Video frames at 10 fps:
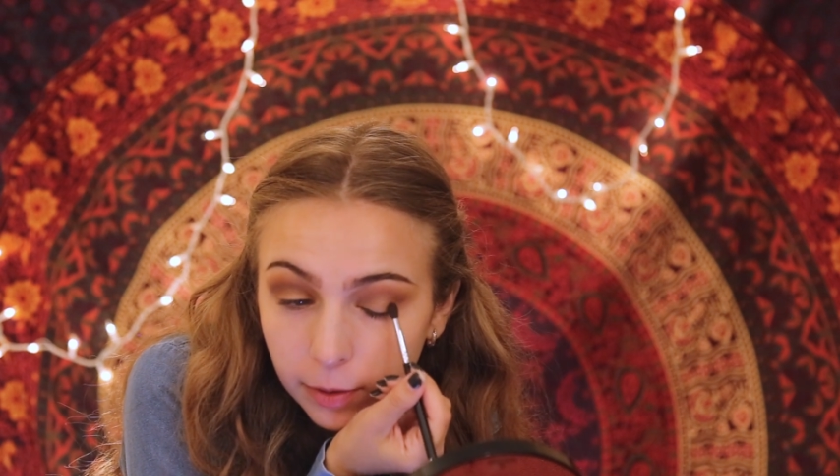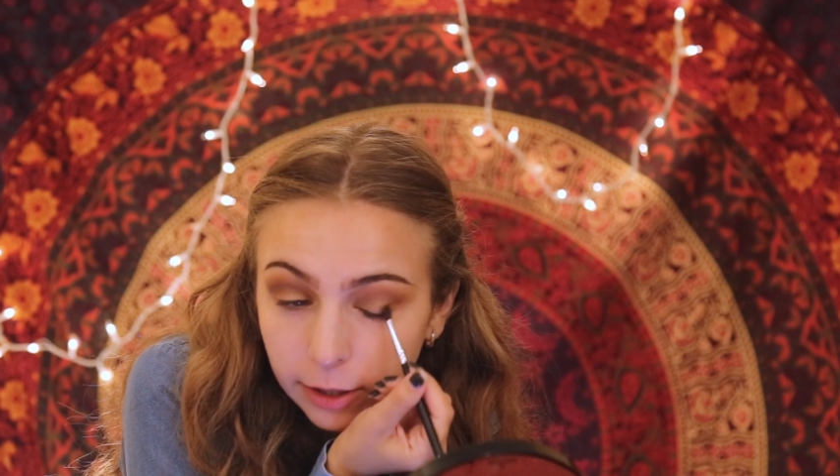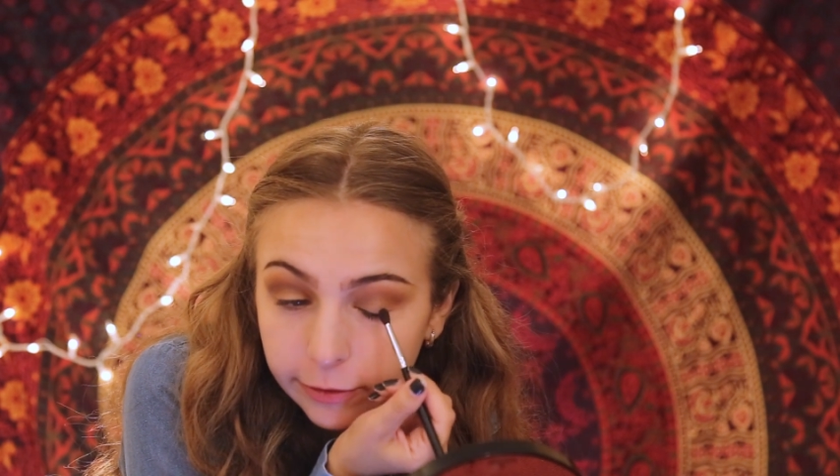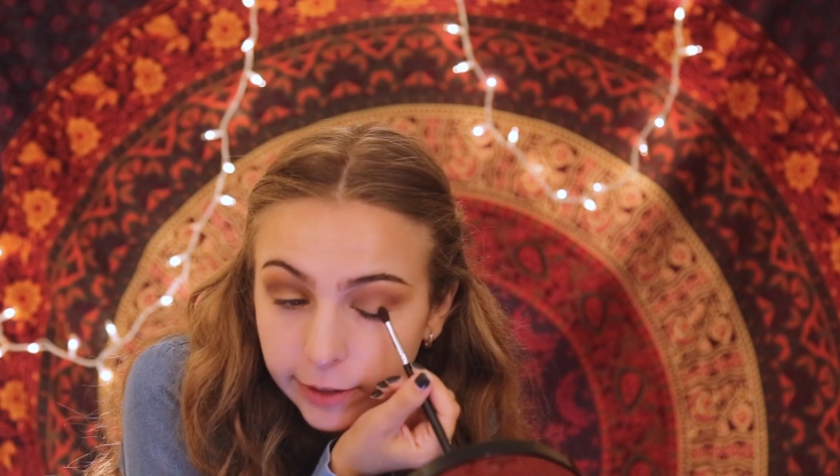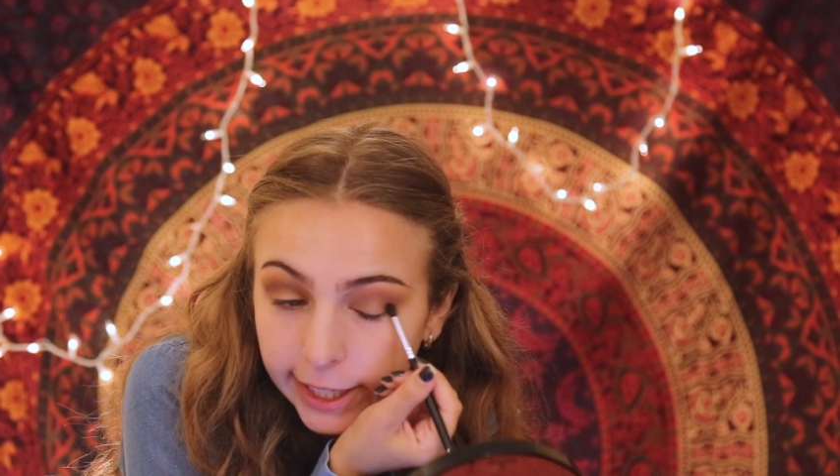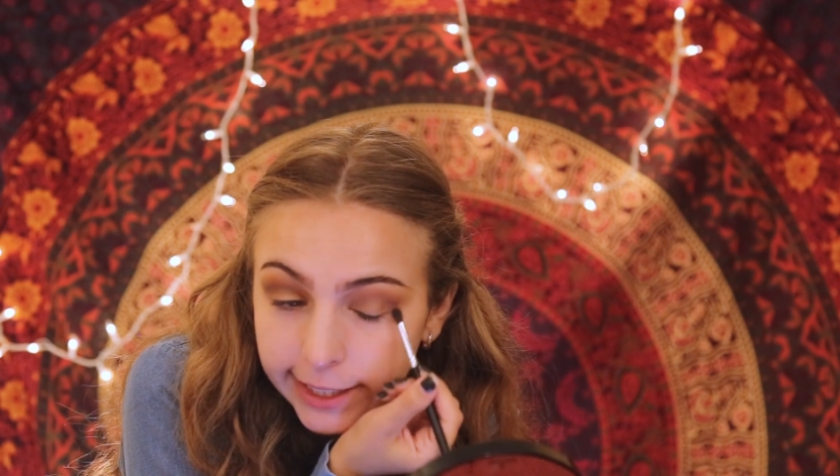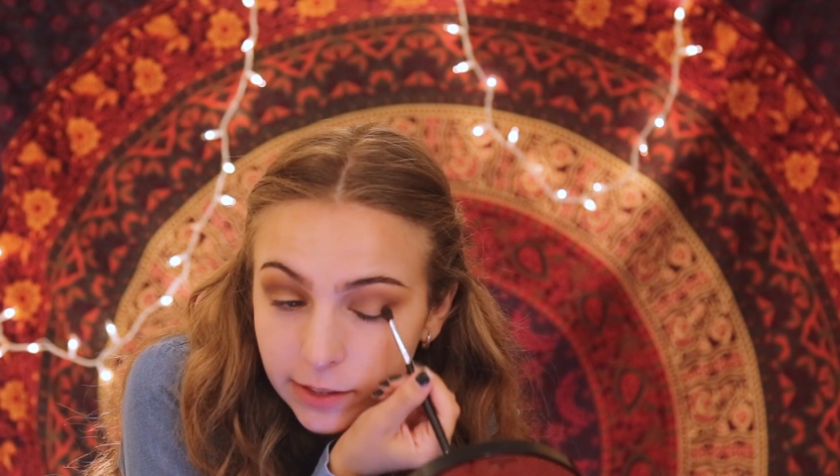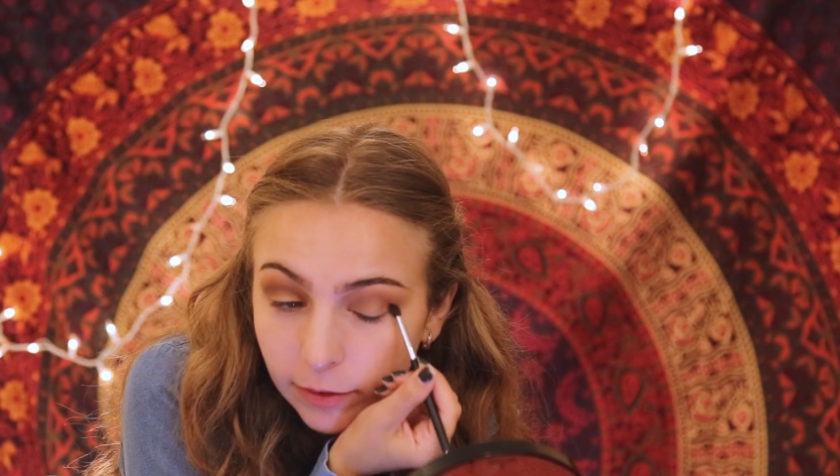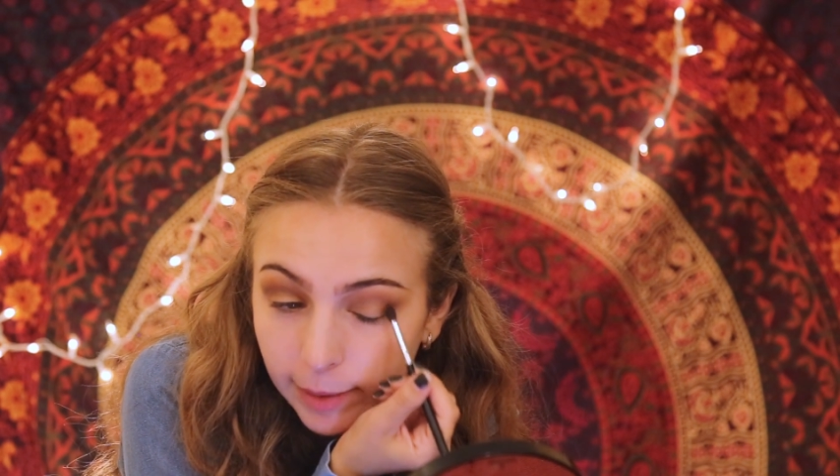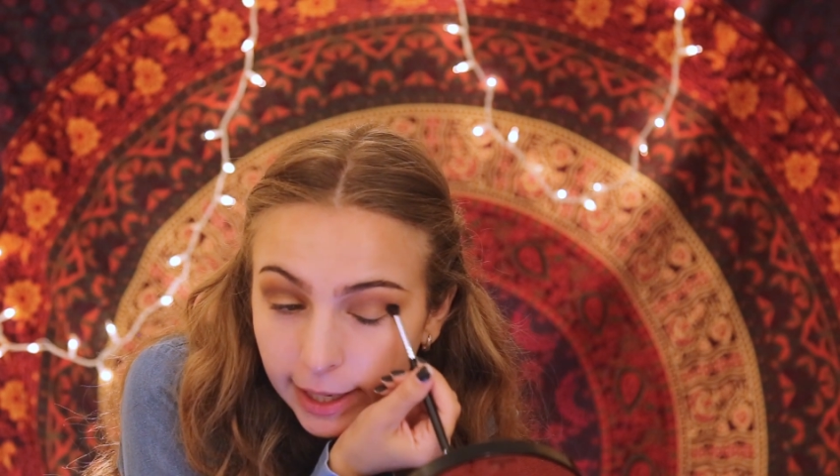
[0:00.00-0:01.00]
their
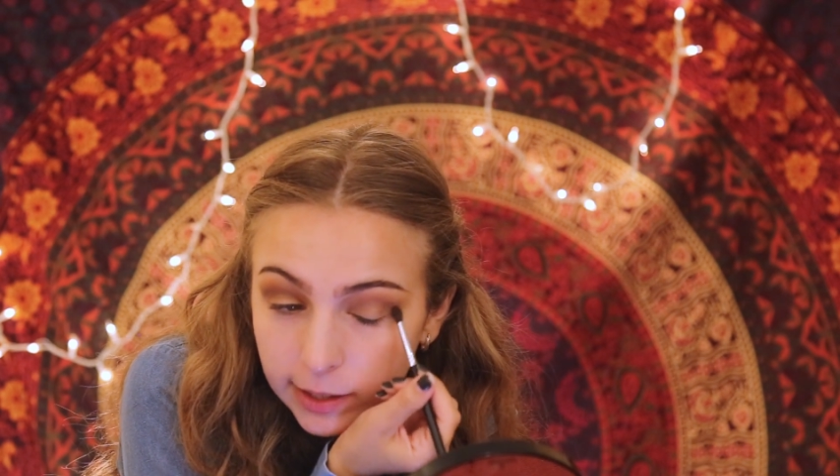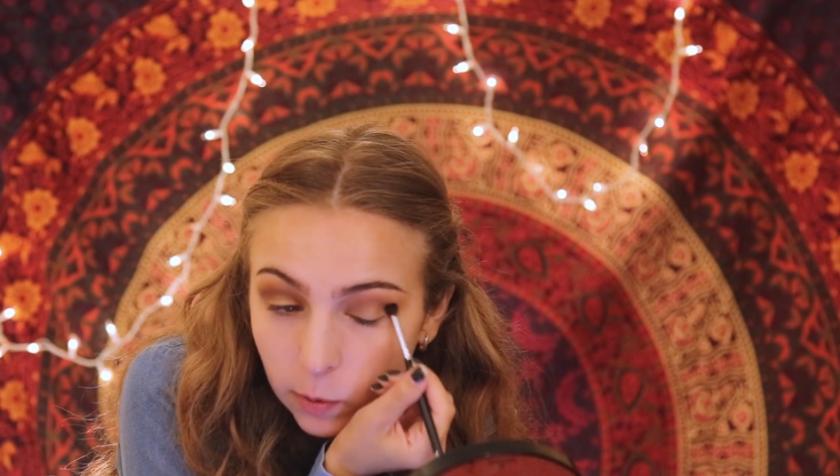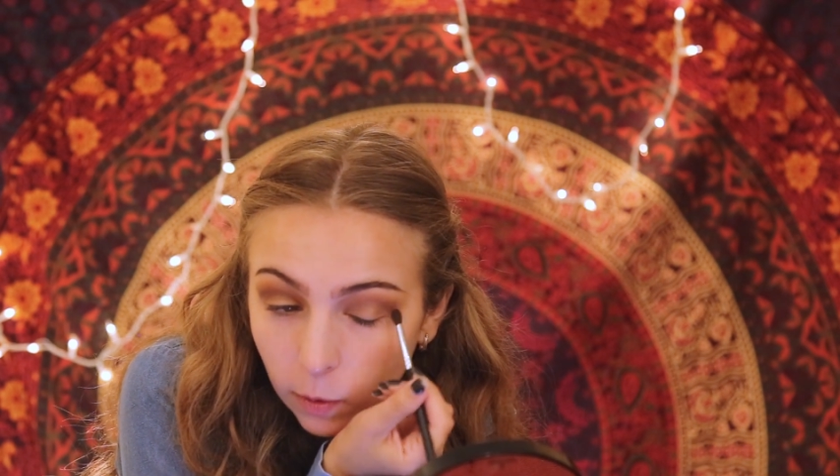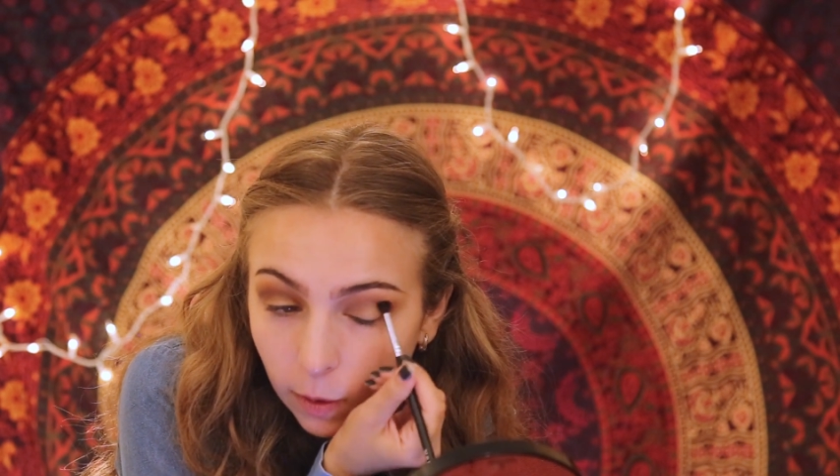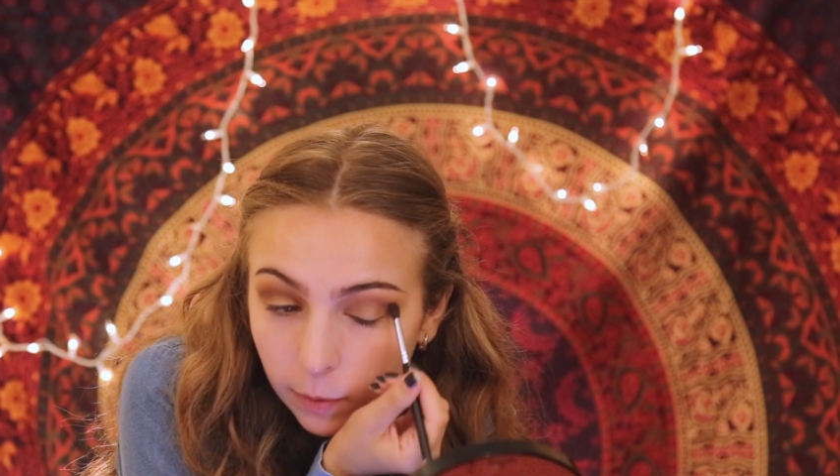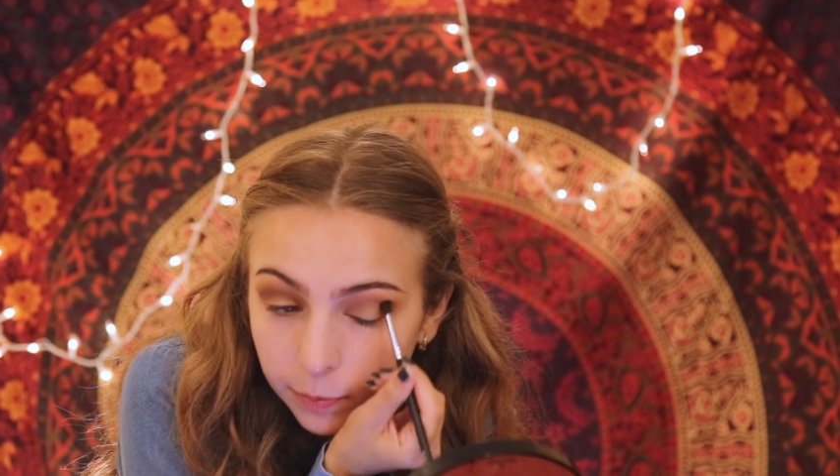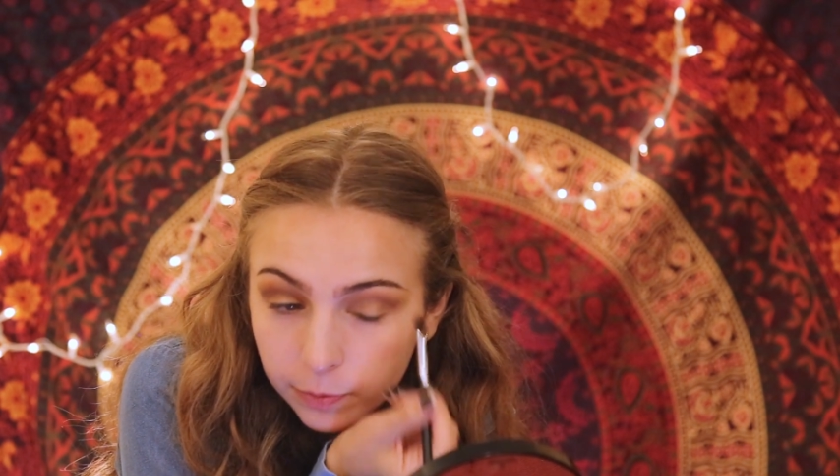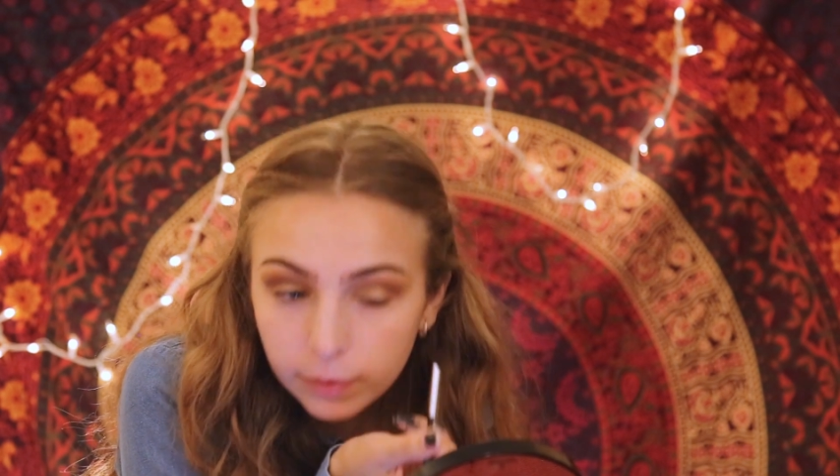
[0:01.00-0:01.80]
friends from high school,